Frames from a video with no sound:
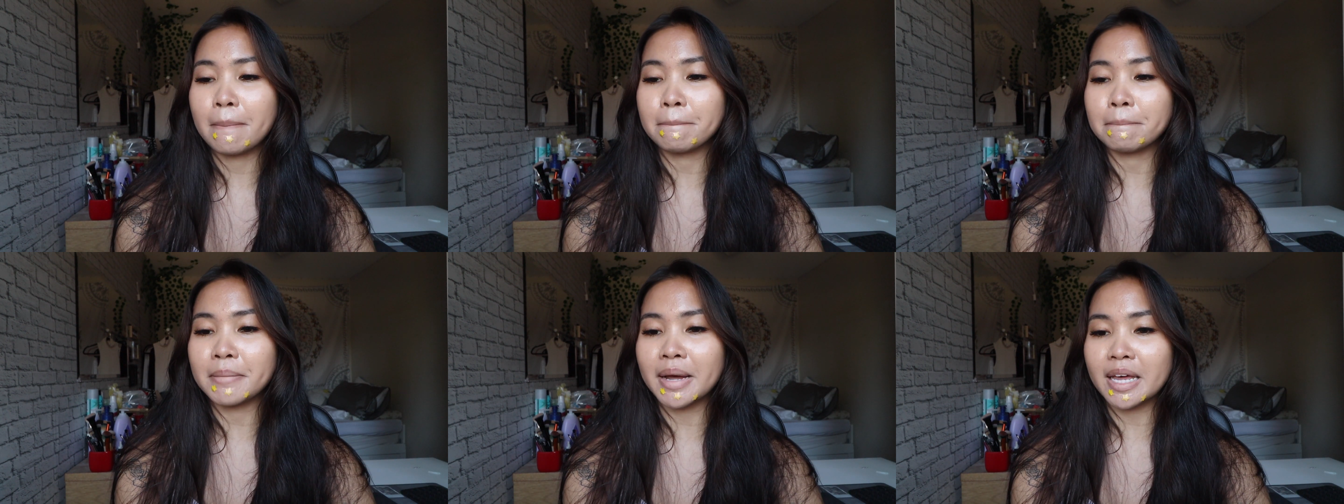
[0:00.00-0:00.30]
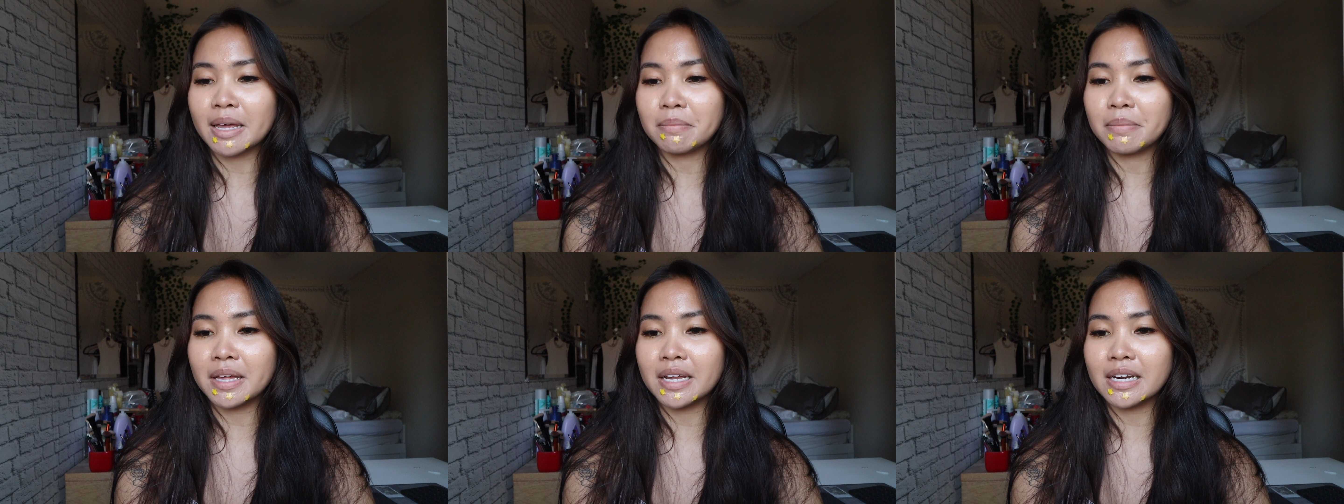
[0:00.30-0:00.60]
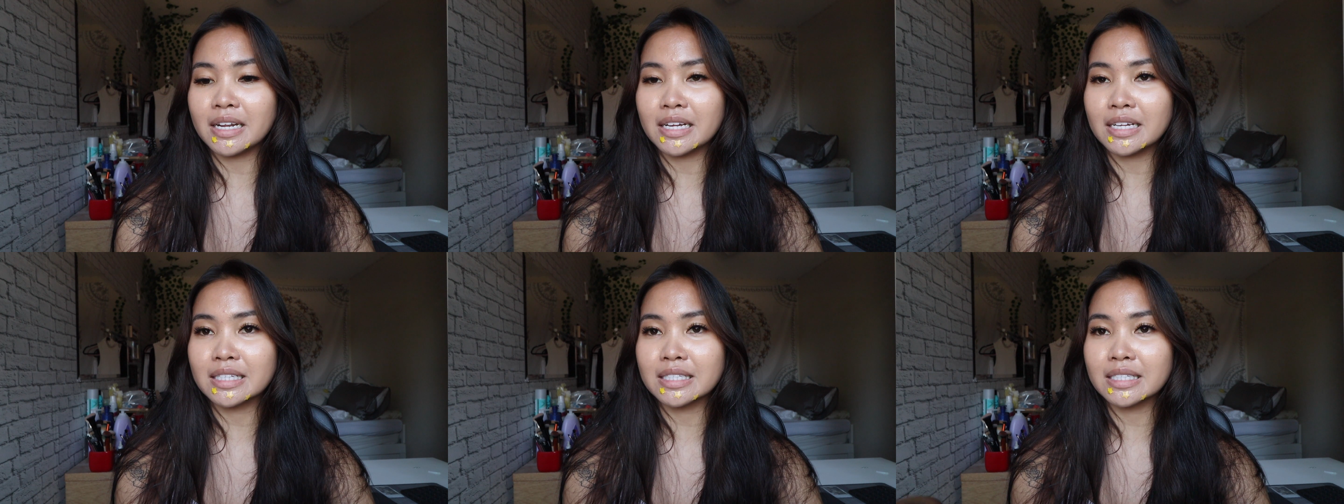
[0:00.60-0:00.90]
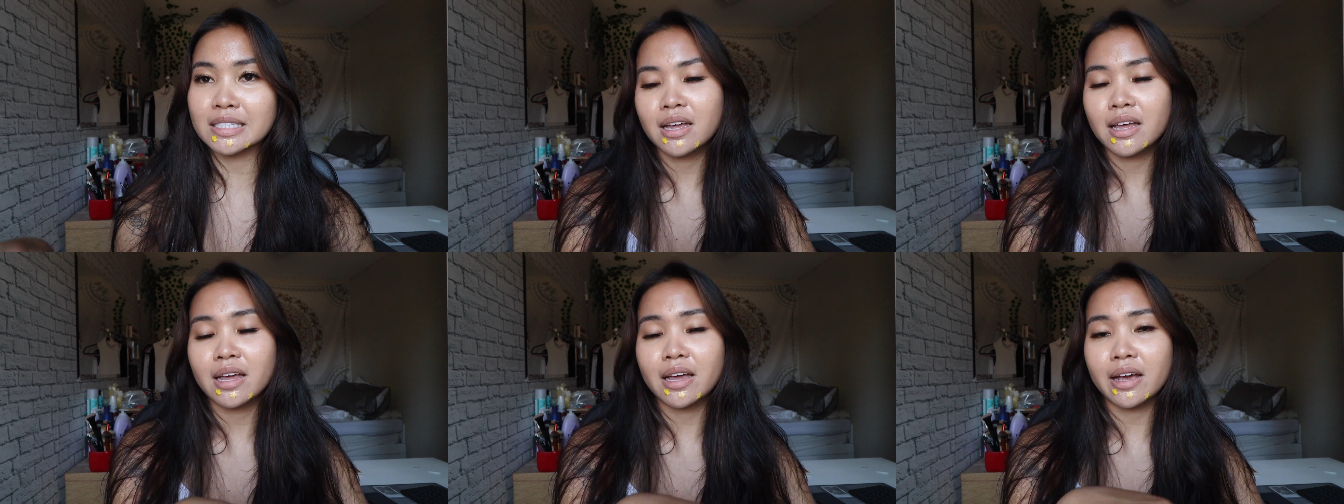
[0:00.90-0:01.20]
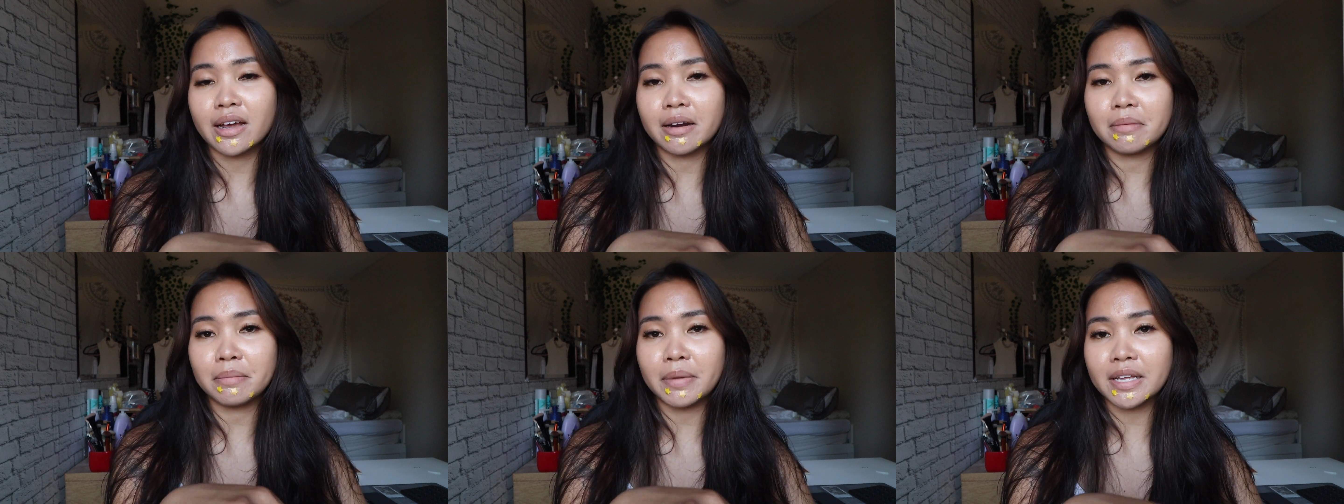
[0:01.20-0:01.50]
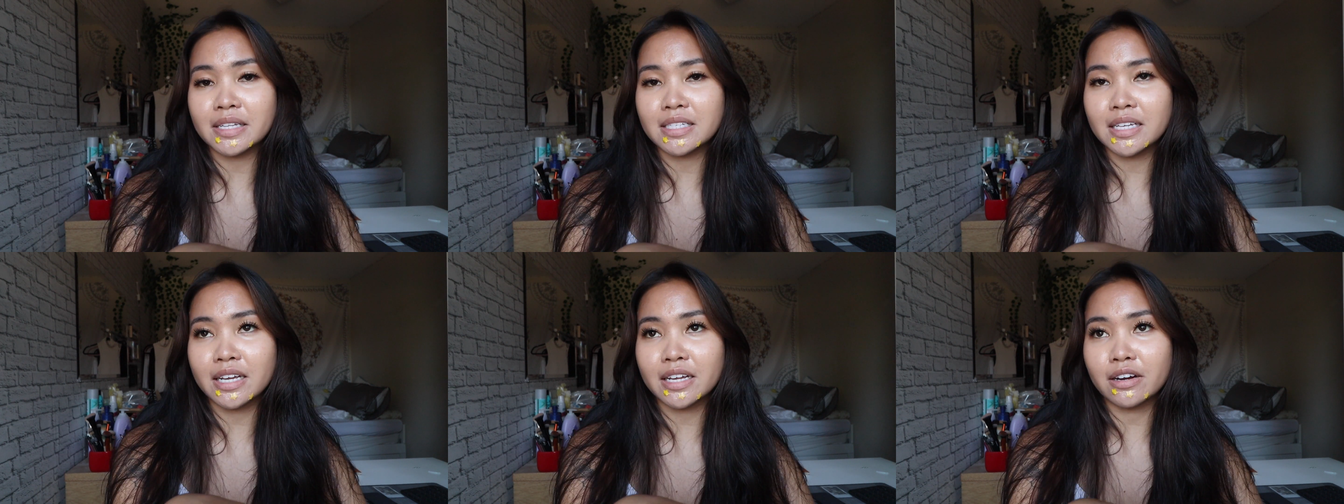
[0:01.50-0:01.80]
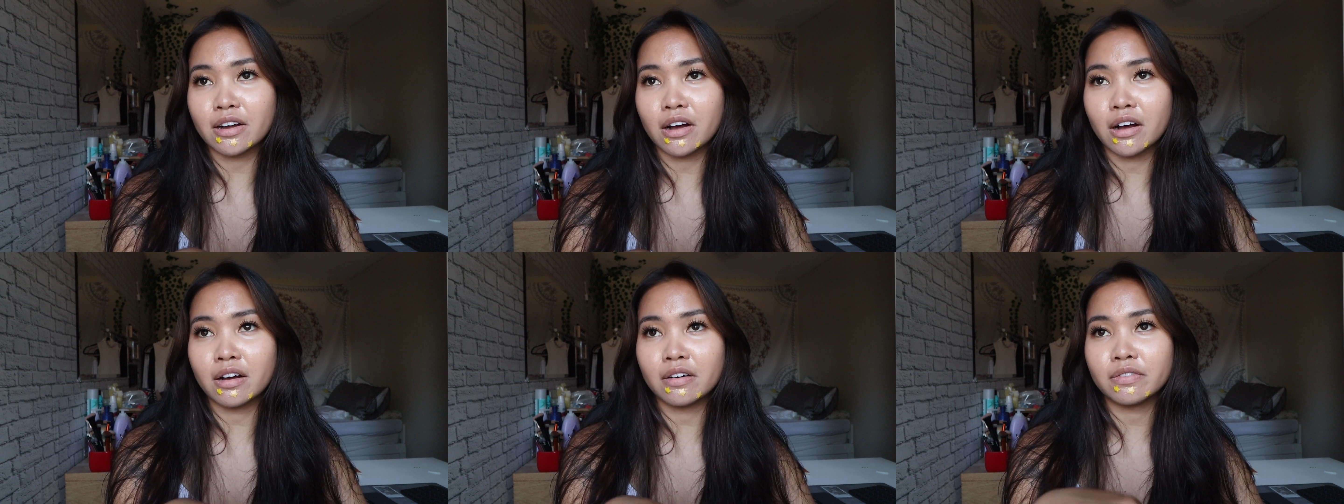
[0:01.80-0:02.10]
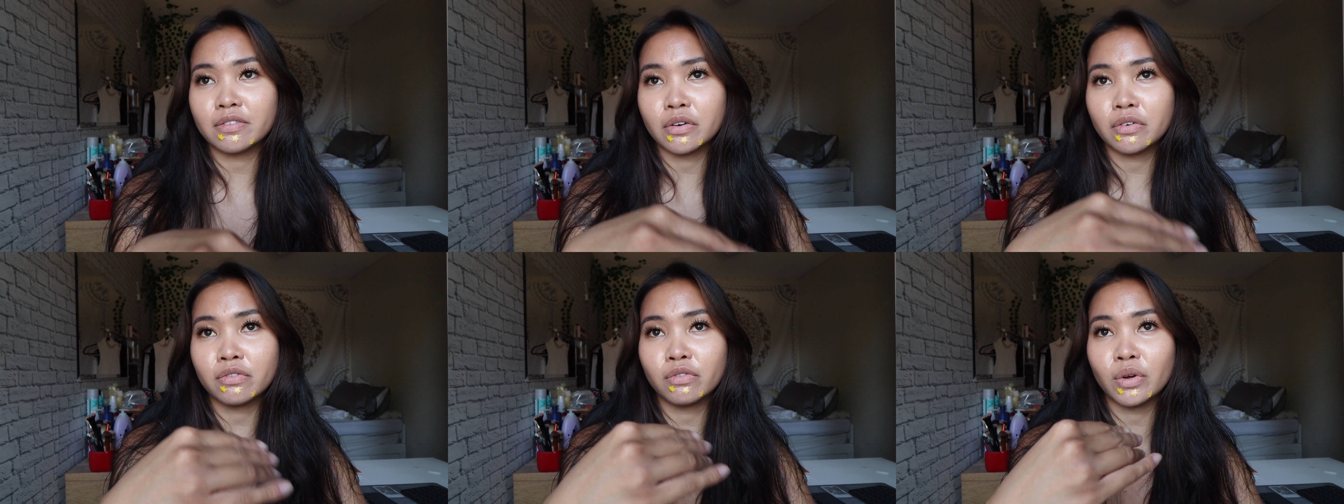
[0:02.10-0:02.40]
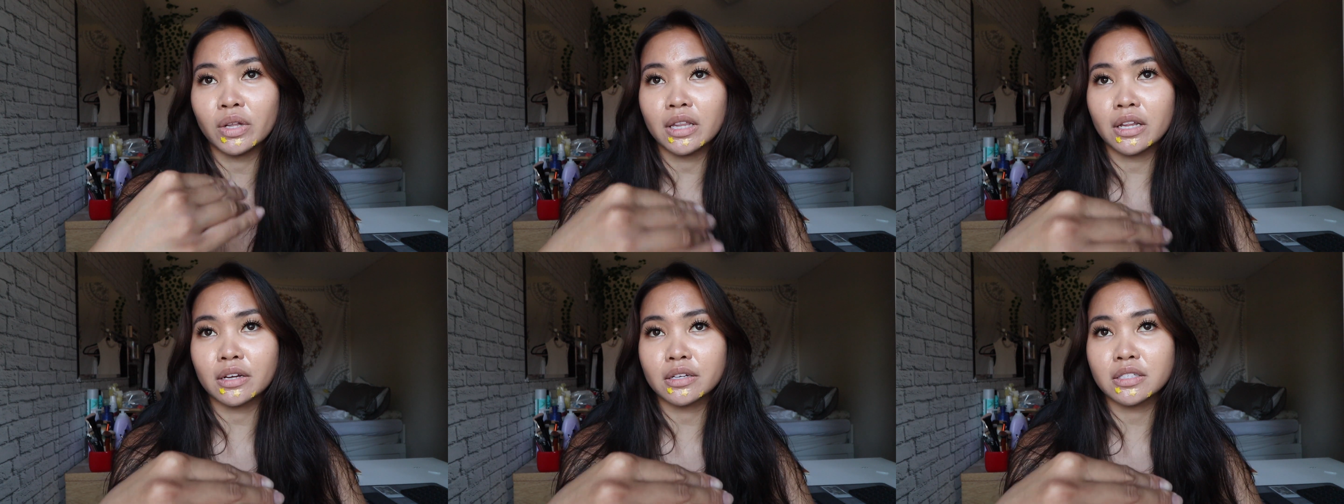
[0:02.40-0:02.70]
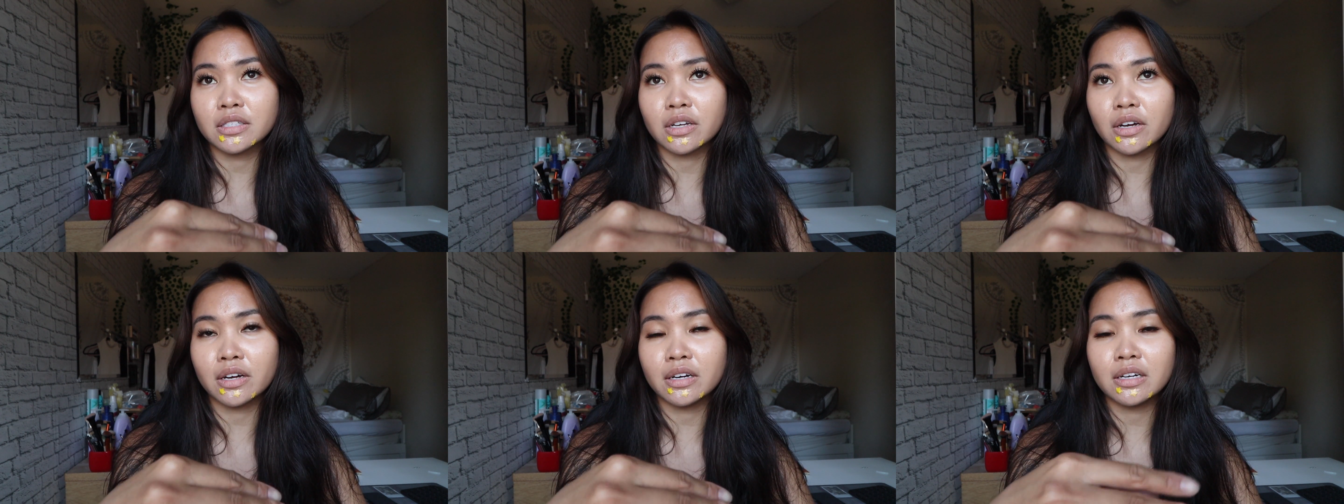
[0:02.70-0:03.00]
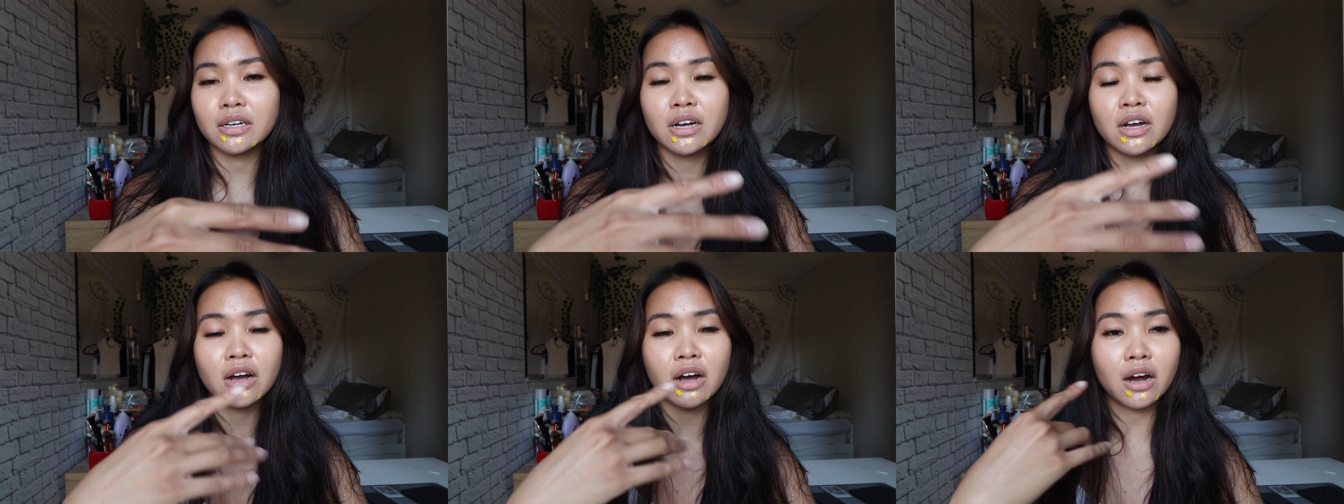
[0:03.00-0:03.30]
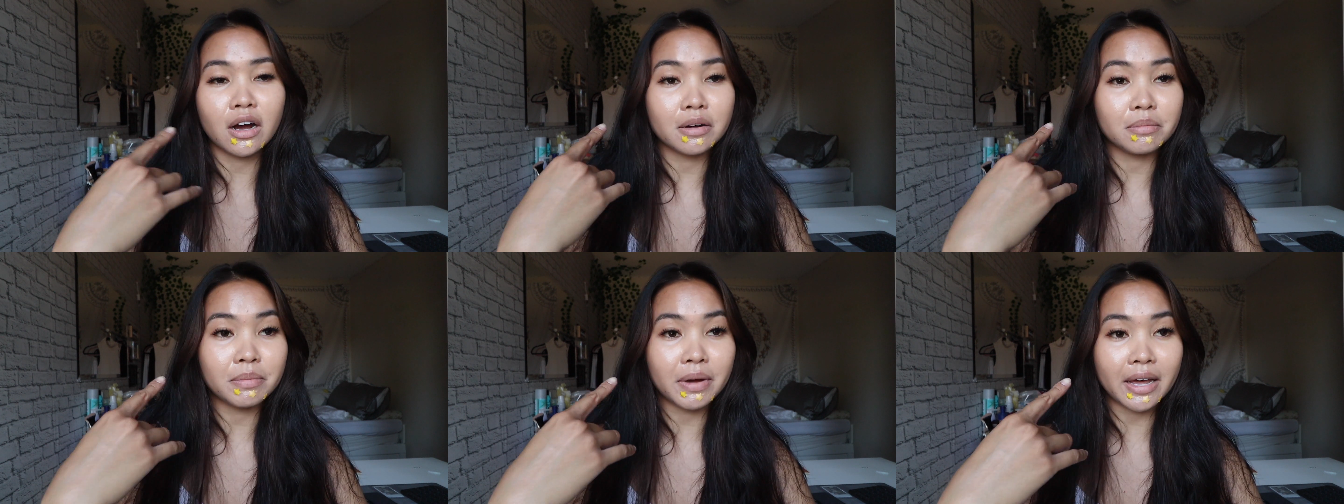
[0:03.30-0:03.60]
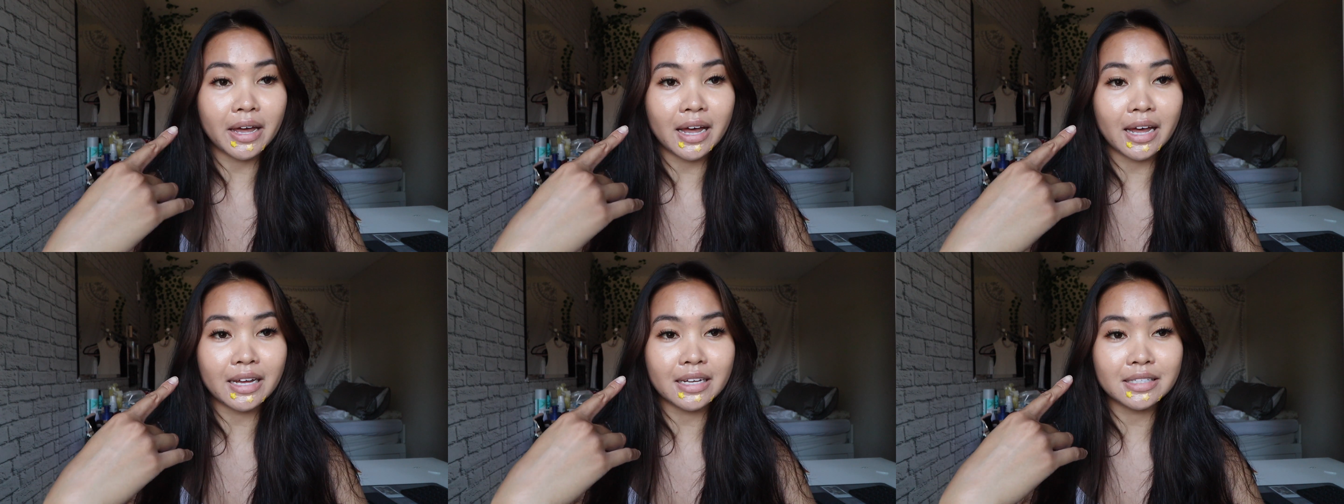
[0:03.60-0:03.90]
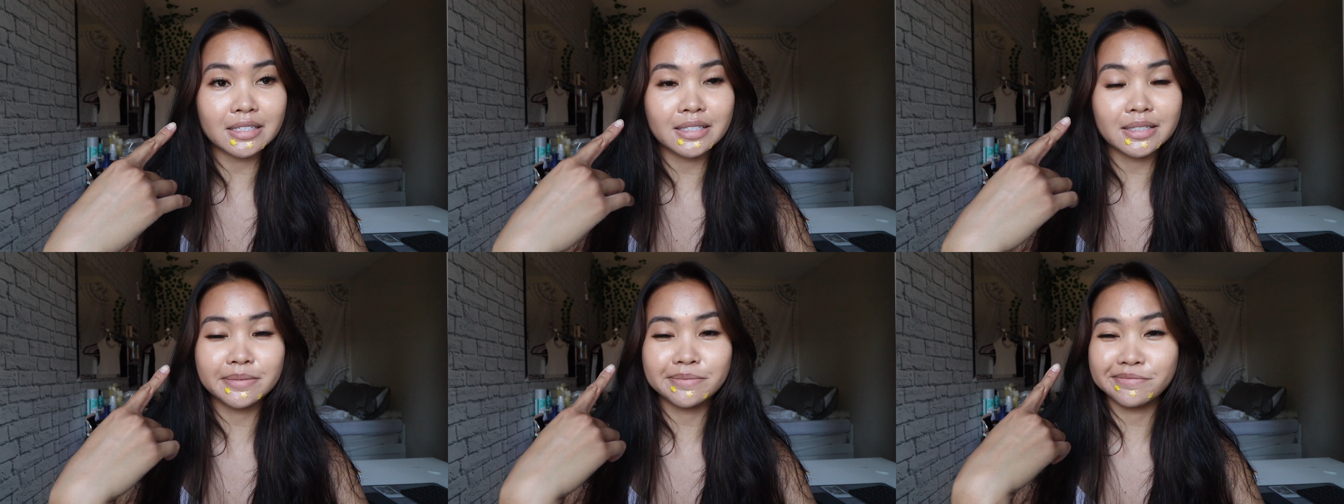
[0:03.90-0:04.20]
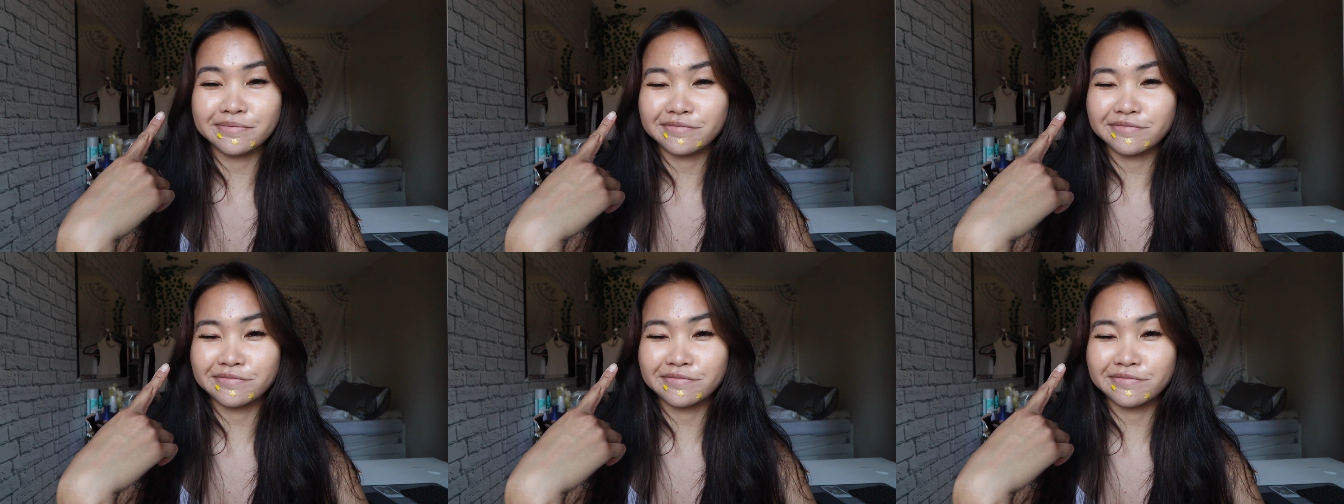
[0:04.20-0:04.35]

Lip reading: my opinion and I'm basing it off of what looks good on my eyes.